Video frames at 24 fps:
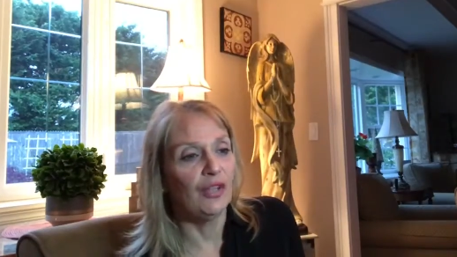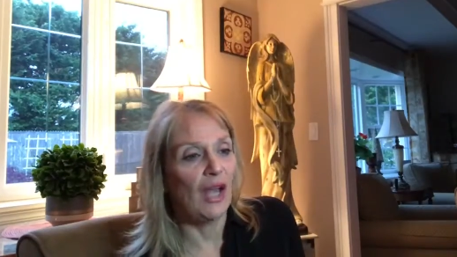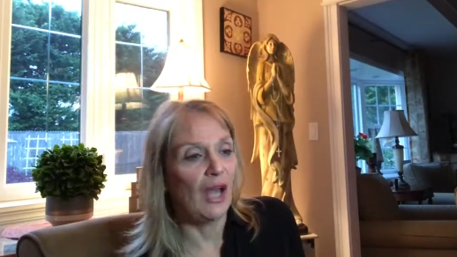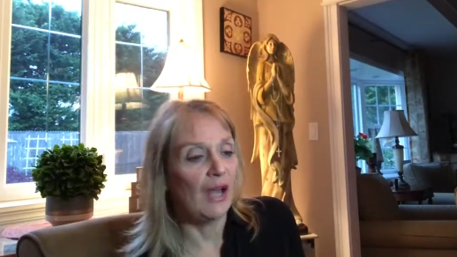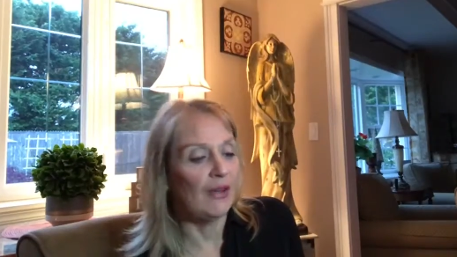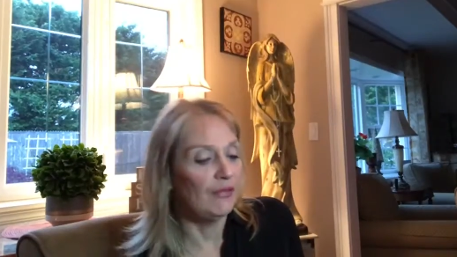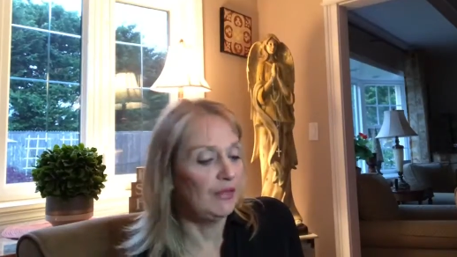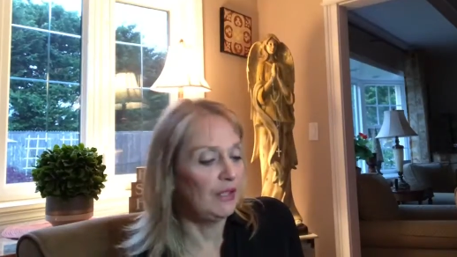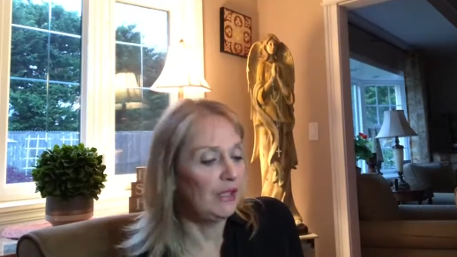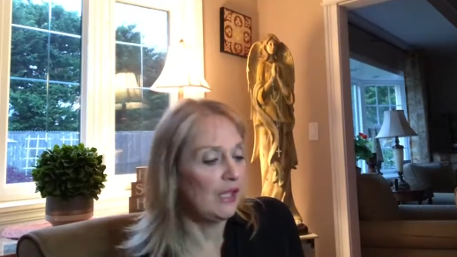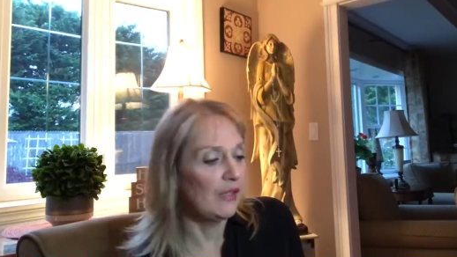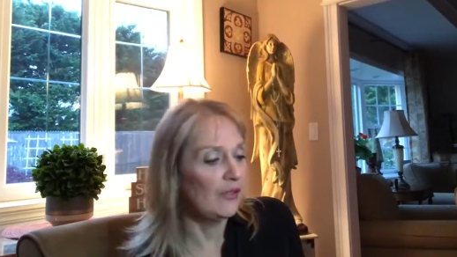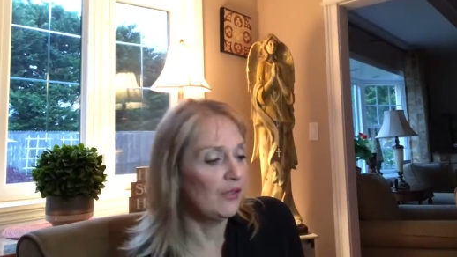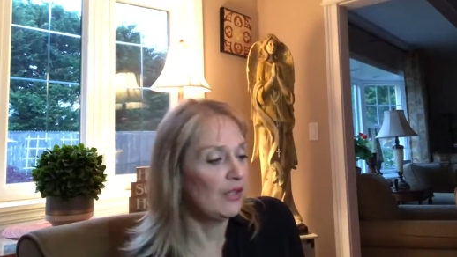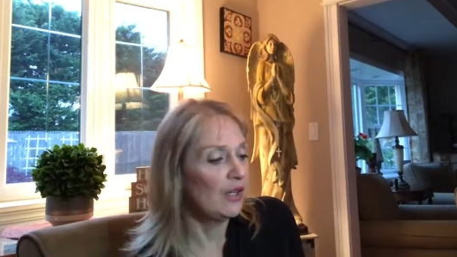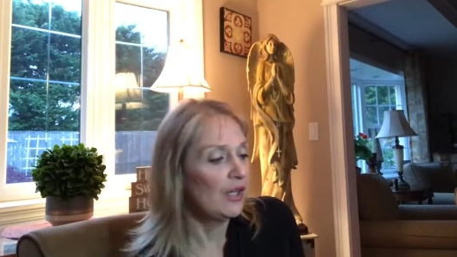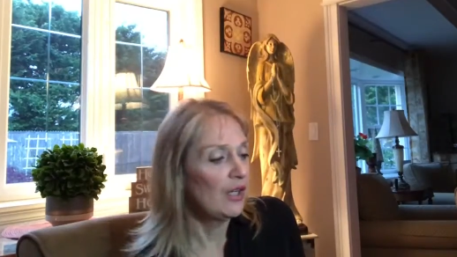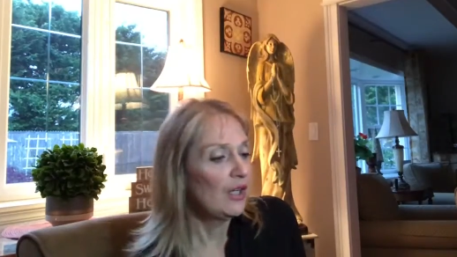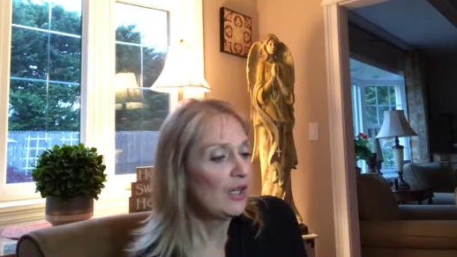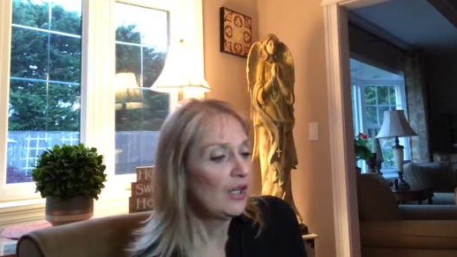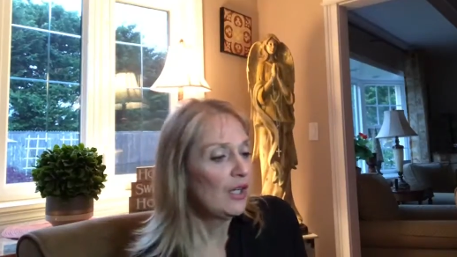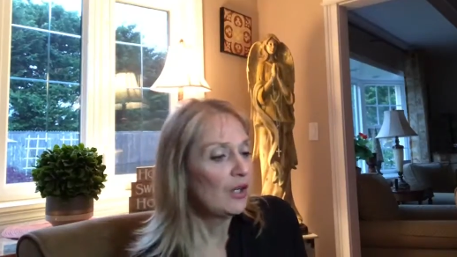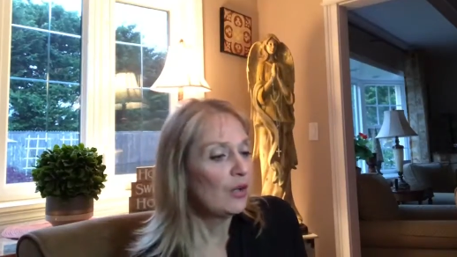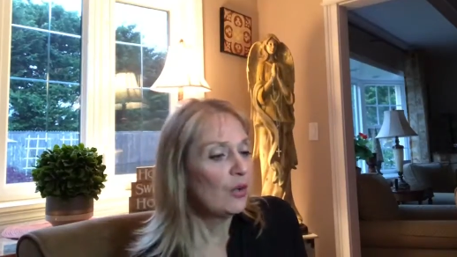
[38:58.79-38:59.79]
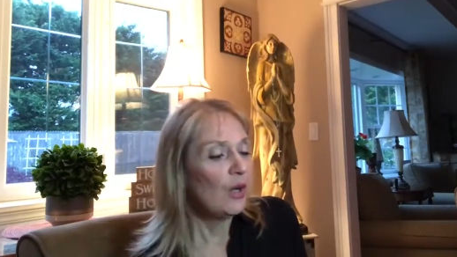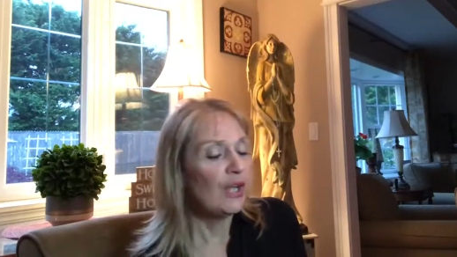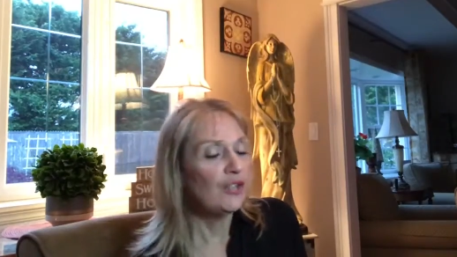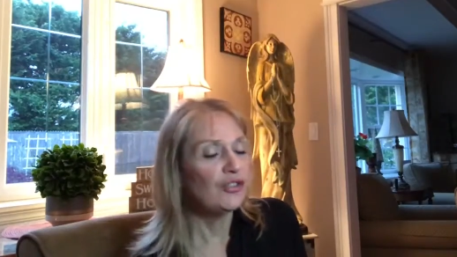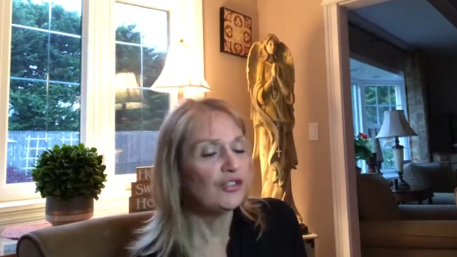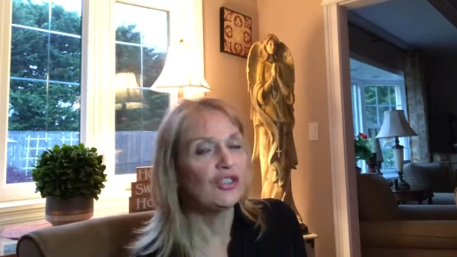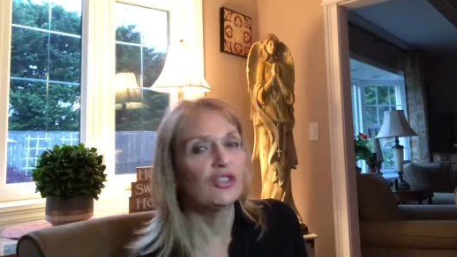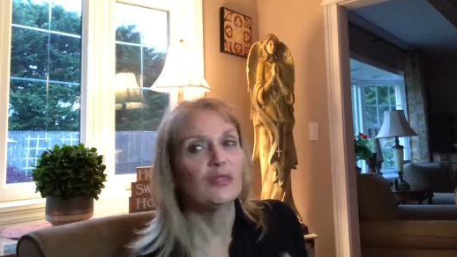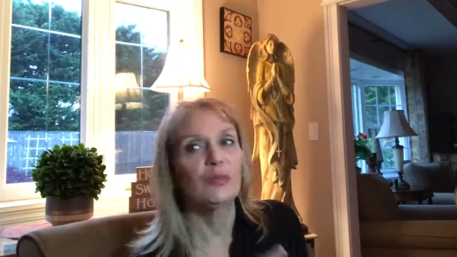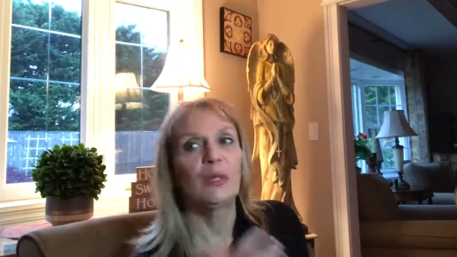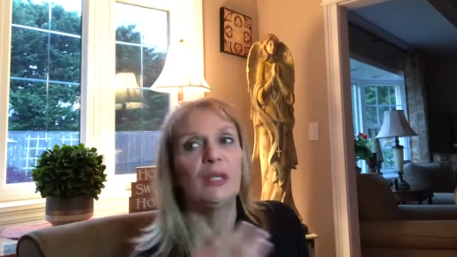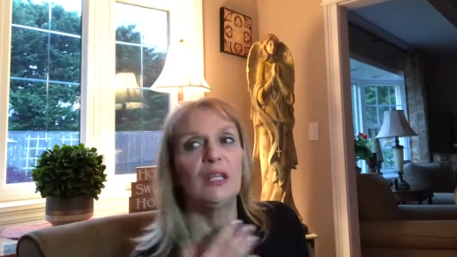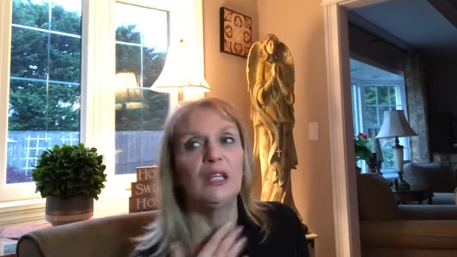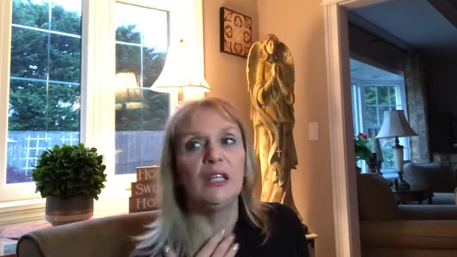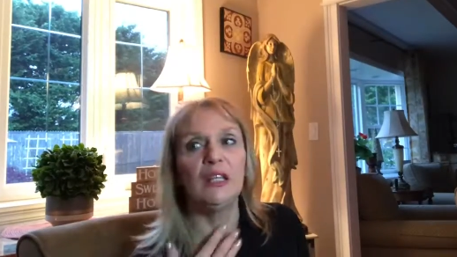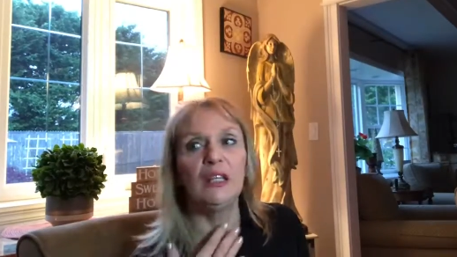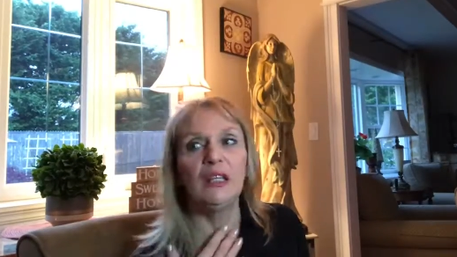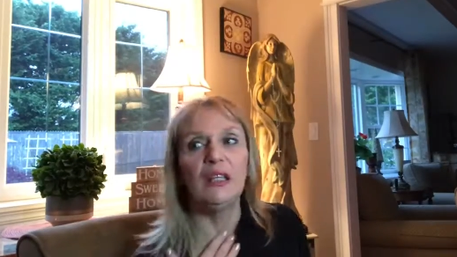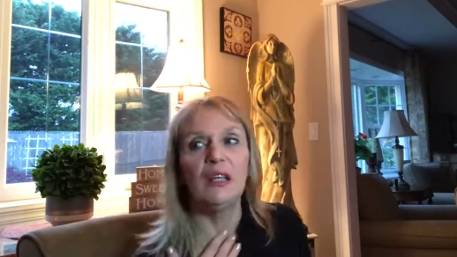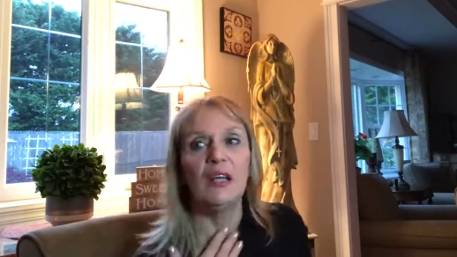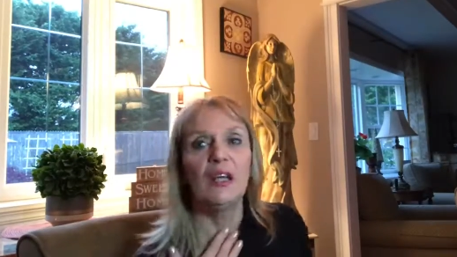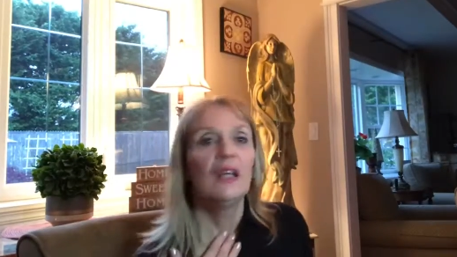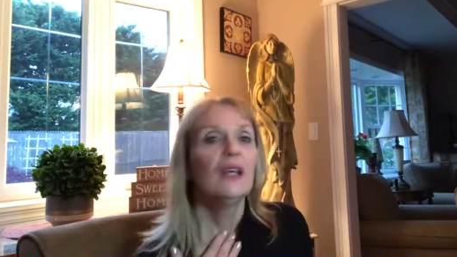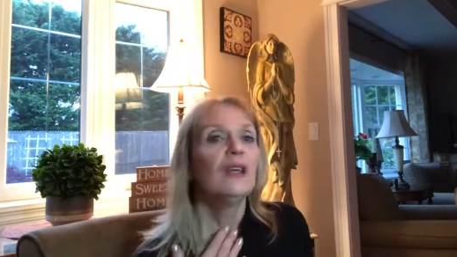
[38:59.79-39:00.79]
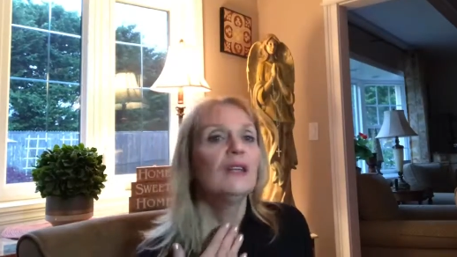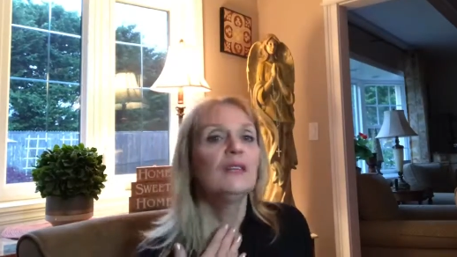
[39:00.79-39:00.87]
you have any other questions, but he